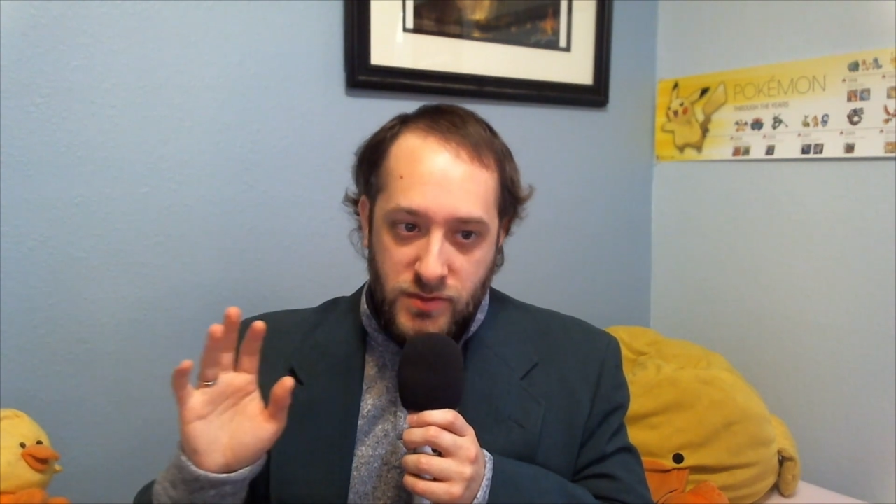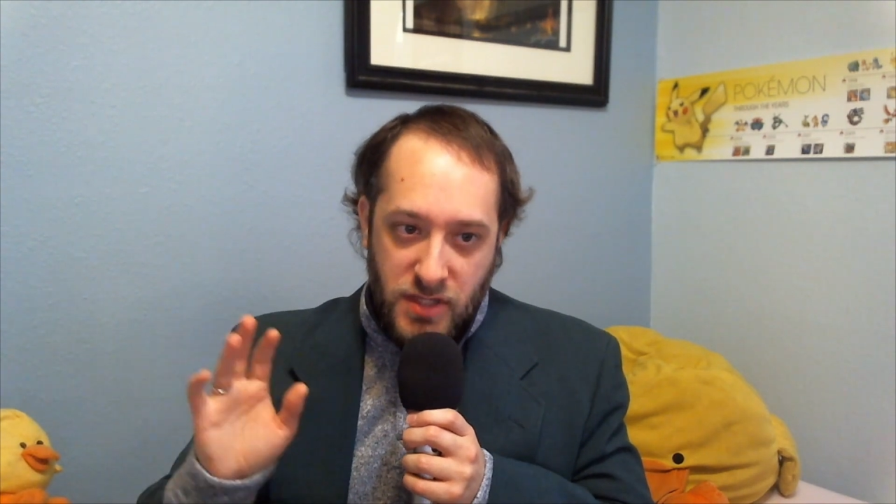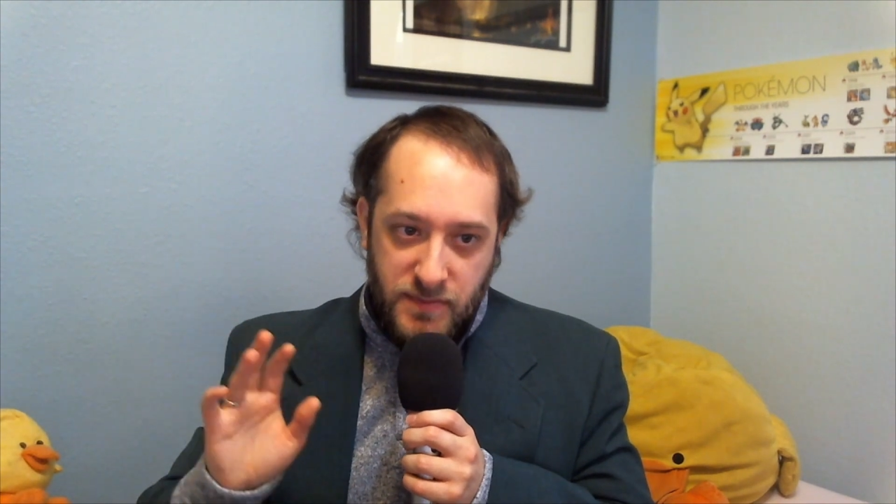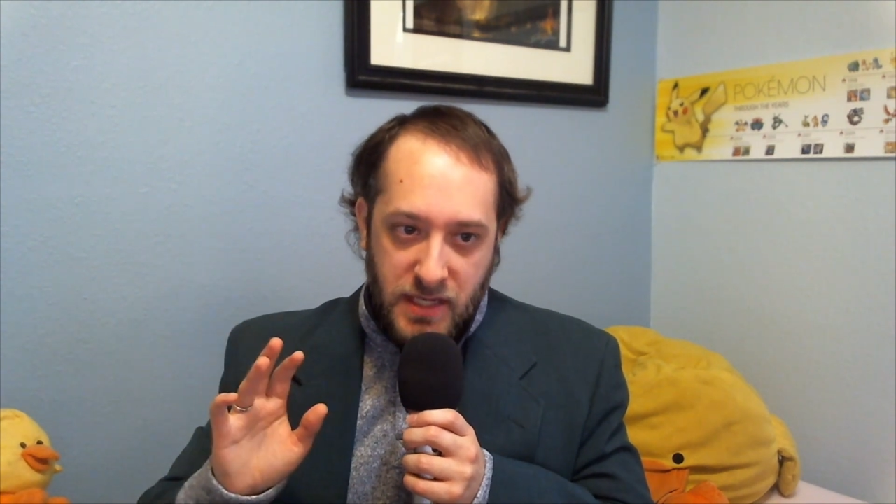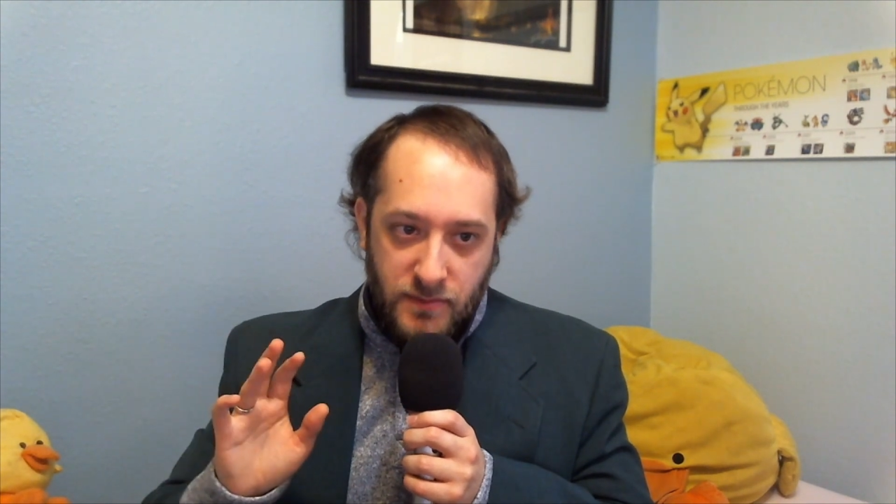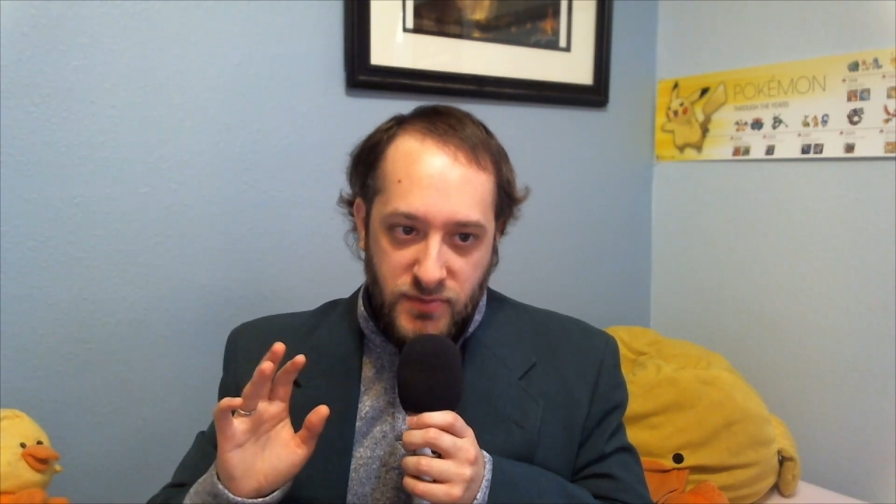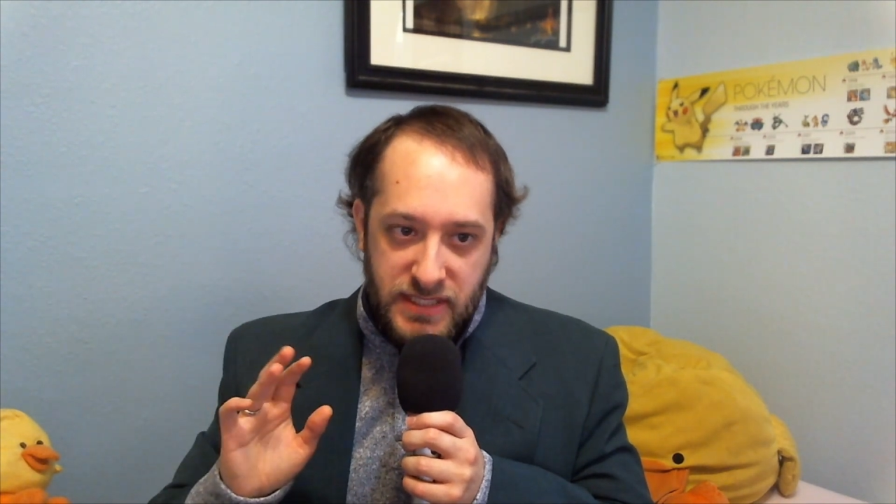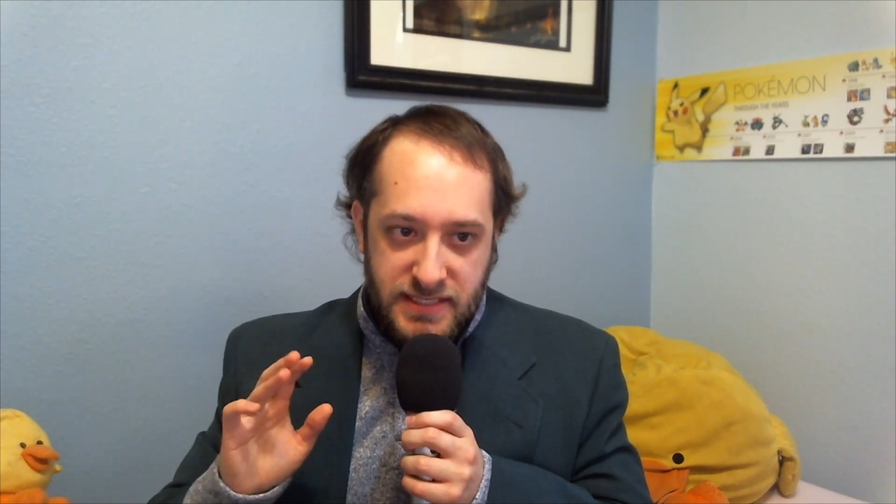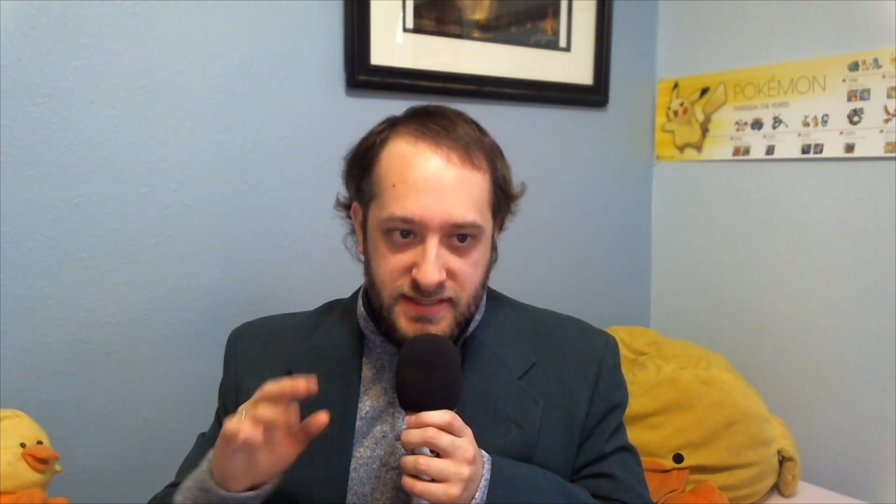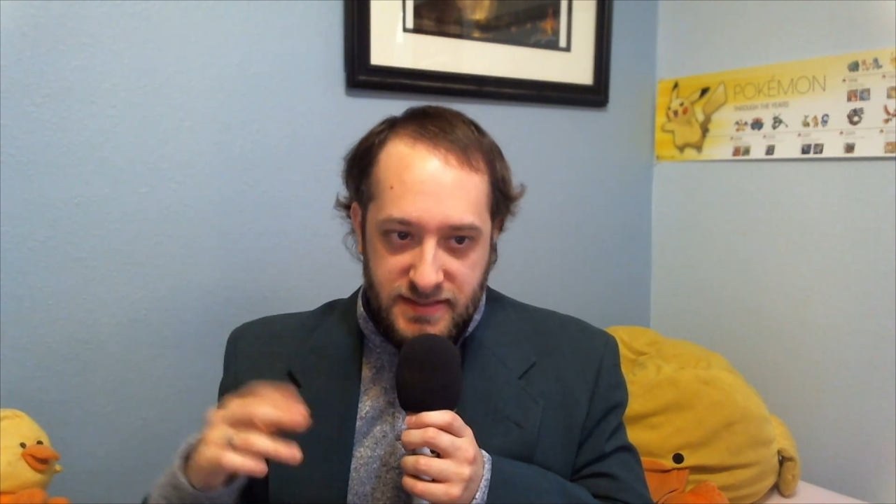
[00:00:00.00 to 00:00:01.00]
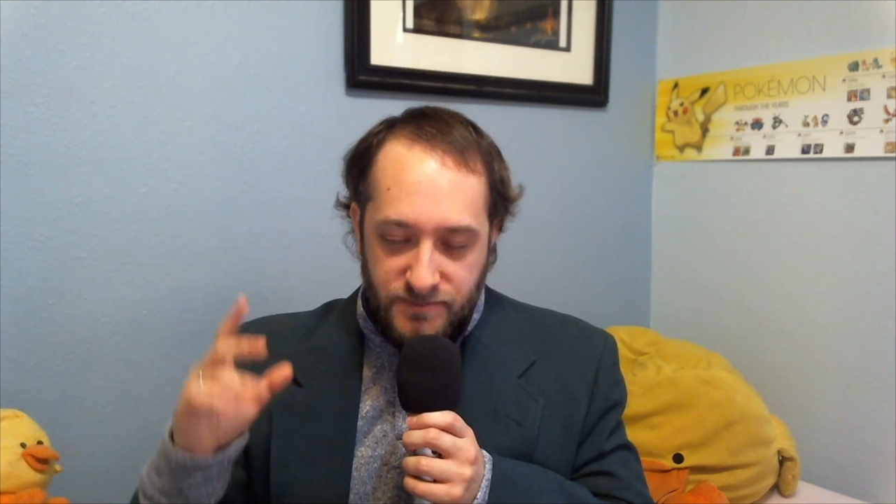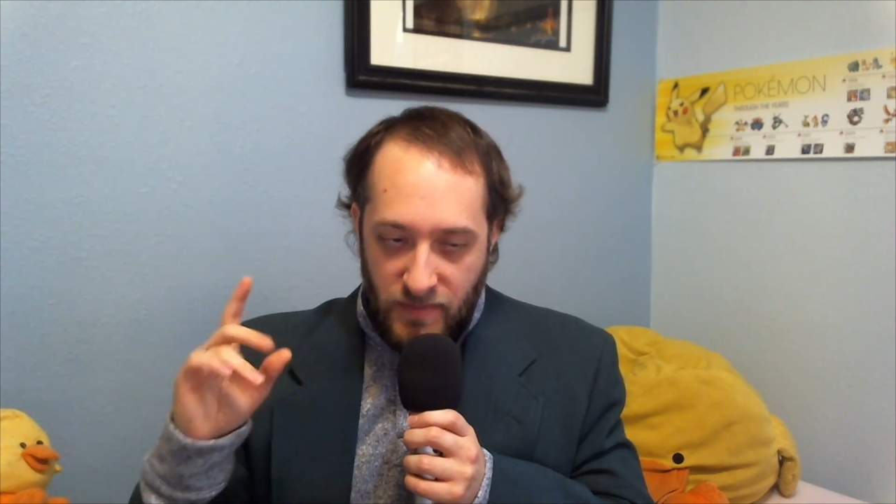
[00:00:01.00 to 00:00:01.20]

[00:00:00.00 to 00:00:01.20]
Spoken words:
do they become priests.